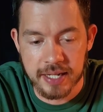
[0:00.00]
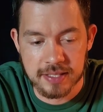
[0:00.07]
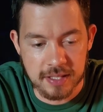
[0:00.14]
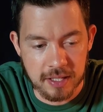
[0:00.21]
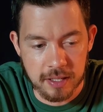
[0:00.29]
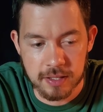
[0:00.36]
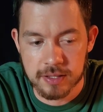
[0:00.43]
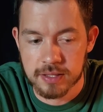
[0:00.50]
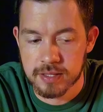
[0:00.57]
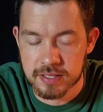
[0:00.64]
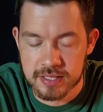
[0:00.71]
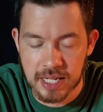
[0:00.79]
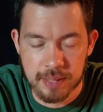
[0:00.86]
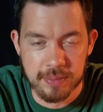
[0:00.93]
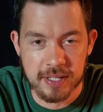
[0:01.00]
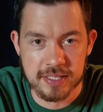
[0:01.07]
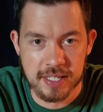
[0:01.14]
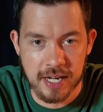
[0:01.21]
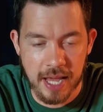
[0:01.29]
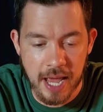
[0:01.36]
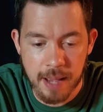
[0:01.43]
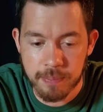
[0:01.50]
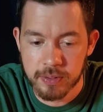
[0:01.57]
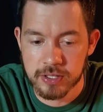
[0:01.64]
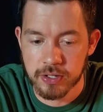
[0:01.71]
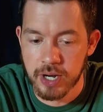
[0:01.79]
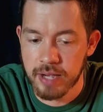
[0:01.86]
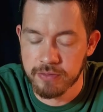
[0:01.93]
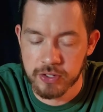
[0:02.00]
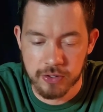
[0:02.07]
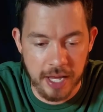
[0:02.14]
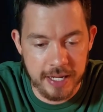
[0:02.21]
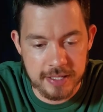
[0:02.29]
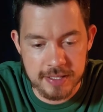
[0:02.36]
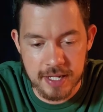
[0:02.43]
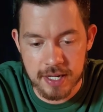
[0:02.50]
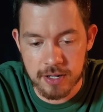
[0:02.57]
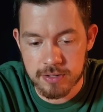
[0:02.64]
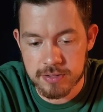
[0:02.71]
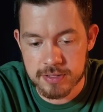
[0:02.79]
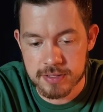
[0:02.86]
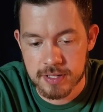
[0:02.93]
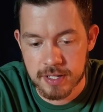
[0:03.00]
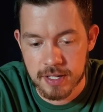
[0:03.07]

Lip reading: the same thing's gonna happen. You have your naysayers,